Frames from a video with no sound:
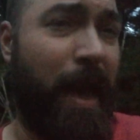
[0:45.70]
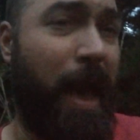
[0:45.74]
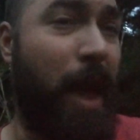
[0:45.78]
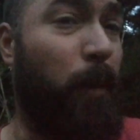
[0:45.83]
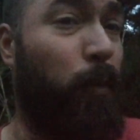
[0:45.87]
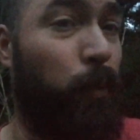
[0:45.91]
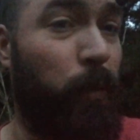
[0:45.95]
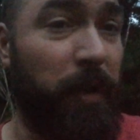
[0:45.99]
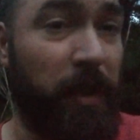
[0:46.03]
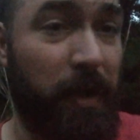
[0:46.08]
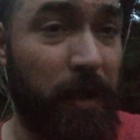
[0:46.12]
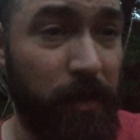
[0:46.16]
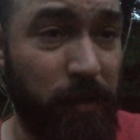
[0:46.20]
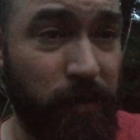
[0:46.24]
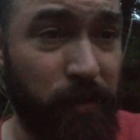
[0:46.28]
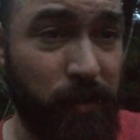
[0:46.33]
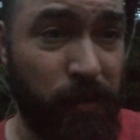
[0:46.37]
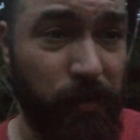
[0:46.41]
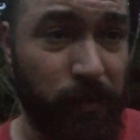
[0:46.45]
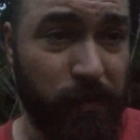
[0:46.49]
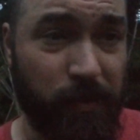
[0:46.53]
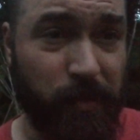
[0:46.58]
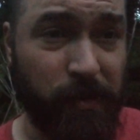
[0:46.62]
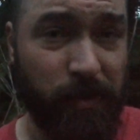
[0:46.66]
And we can
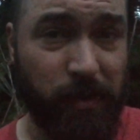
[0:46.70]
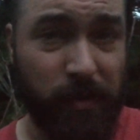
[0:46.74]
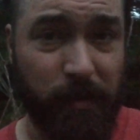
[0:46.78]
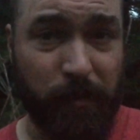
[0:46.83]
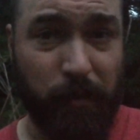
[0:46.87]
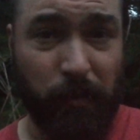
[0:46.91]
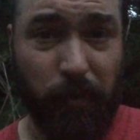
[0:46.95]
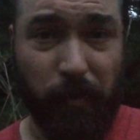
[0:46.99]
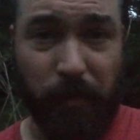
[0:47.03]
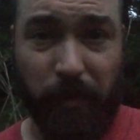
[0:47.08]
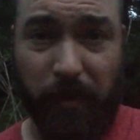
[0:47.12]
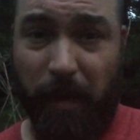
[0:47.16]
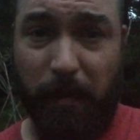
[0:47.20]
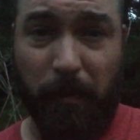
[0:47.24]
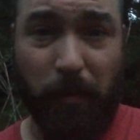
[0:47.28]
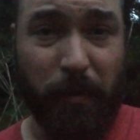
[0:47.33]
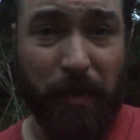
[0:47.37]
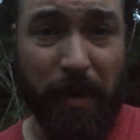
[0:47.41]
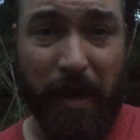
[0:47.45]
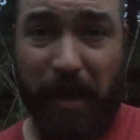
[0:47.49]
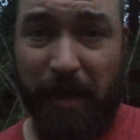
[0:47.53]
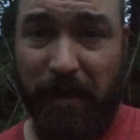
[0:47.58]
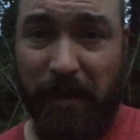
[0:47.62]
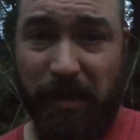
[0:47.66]
choose to support them or
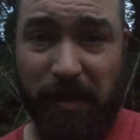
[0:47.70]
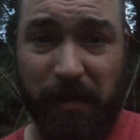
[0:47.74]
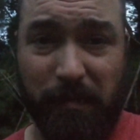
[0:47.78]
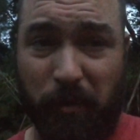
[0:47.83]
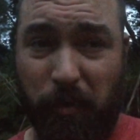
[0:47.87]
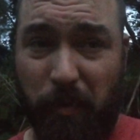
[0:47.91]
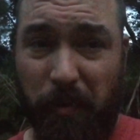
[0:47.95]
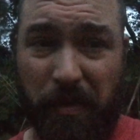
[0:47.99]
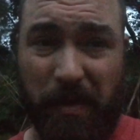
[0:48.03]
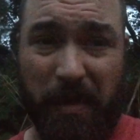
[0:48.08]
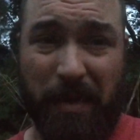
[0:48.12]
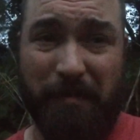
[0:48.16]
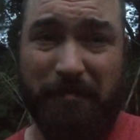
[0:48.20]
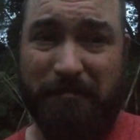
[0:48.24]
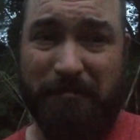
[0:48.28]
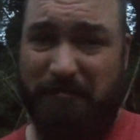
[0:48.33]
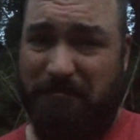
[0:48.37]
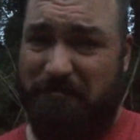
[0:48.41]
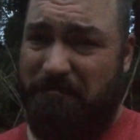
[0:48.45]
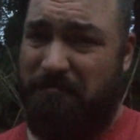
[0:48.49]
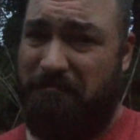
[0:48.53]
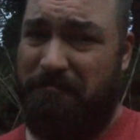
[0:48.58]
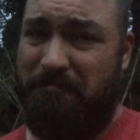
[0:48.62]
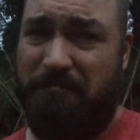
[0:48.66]
not support them.
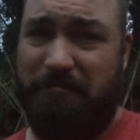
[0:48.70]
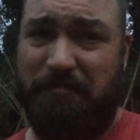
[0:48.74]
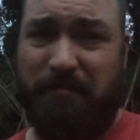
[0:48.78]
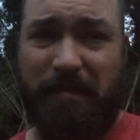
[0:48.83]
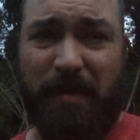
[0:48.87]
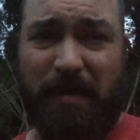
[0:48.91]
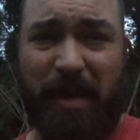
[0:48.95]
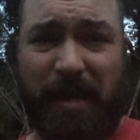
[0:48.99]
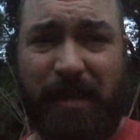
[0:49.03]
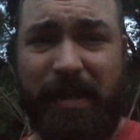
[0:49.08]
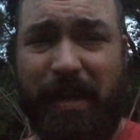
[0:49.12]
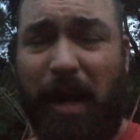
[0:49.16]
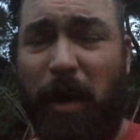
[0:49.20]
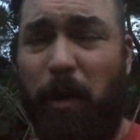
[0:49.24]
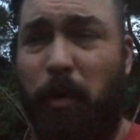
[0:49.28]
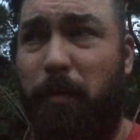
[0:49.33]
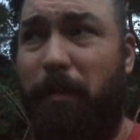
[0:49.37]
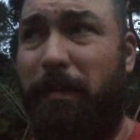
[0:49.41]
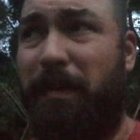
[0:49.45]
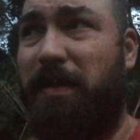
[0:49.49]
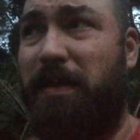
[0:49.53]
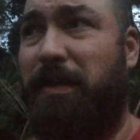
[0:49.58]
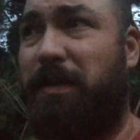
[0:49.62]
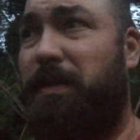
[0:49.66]
That's our
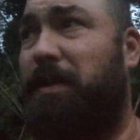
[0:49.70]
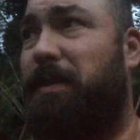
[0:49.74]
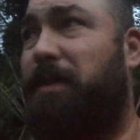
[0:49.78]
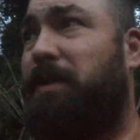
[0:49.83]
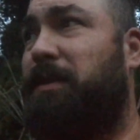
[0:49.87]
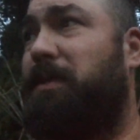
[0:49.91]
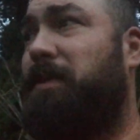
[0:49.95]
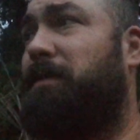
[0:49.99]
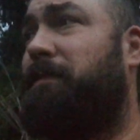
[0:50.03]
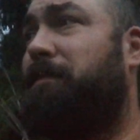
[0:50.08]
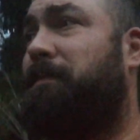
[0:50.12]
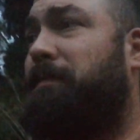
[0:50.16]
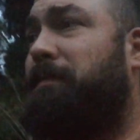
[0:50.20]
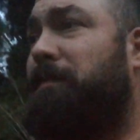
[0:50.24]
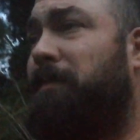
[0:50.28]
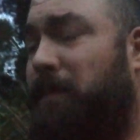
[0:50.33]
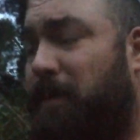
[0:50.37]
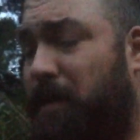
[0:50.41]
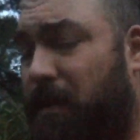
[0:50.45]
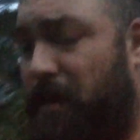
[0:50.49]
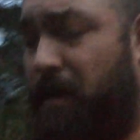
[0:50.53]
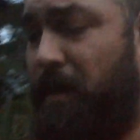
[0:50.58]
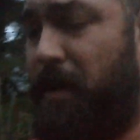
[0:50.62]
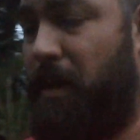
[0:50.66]
business.
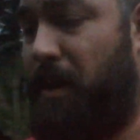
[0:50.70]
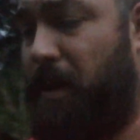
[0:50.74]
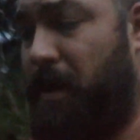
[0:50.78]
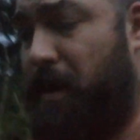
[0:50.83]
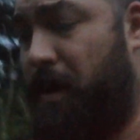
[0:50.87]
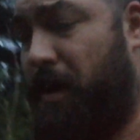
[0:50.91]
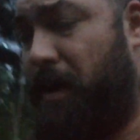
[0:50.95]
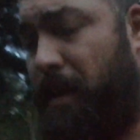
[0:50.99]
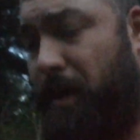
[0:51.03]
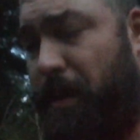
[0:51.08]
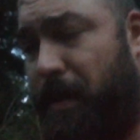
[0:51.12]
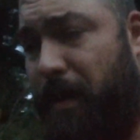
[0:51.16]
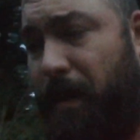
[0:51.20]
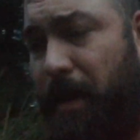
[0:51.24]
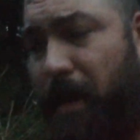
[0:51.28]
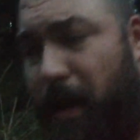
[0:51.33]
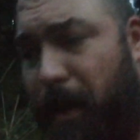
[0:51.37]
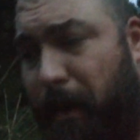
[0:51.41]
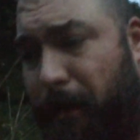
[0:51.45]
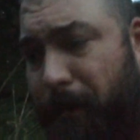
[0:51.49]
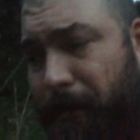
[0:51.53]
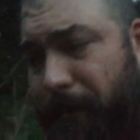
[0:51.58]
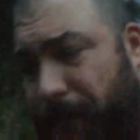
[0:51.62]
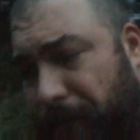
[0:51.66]

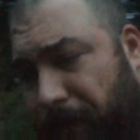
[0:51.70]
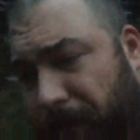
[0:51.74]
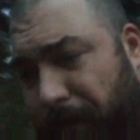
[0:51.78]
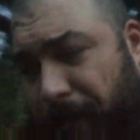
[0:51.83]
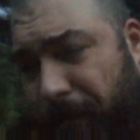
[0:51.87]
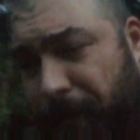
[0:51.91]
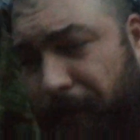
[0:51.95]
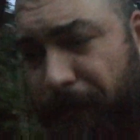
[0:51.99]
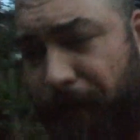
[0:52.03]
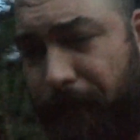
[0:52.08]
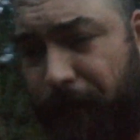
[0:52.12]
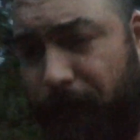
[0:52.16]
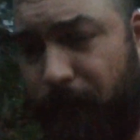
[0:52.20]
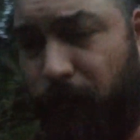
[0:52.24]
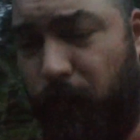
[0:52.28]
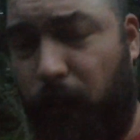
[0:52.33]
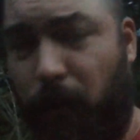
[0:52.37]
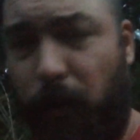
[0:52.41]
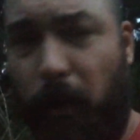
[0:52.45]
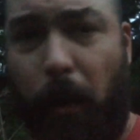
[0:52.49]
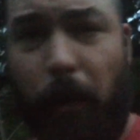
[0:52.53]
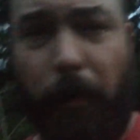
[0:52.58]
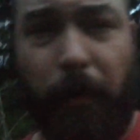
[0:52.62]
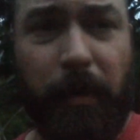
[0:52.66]
Now,
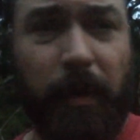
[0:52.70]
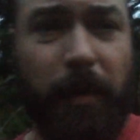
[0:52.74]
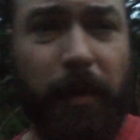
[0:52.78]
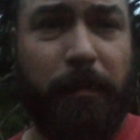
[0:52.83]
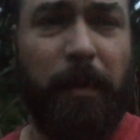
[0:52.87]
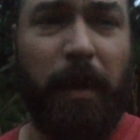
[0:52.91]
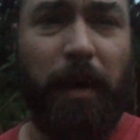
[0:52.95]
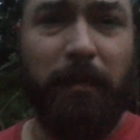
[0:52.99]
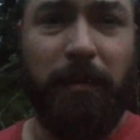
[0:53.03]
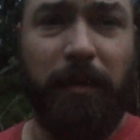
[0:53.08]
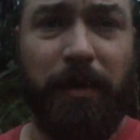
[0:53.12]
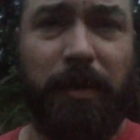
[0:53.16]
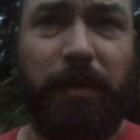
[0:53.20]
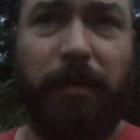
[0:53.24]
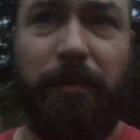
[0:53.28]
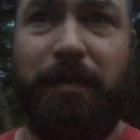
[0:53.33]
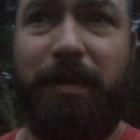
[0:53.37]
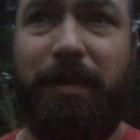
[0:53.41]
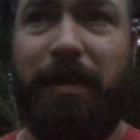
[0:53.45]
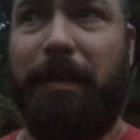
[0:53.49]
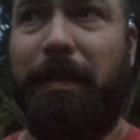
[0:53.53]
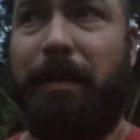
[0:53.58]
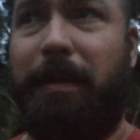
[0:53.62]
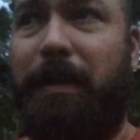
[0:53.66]
regarding a public
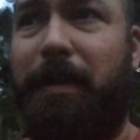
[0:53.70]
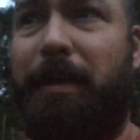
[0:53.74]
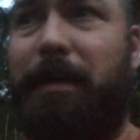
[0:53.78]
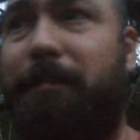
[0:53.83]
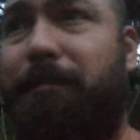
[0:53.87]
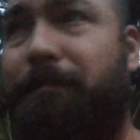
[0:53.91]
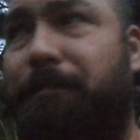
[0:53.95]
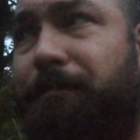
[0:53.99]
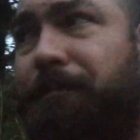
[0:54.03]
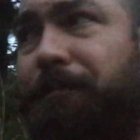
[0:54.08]
utility,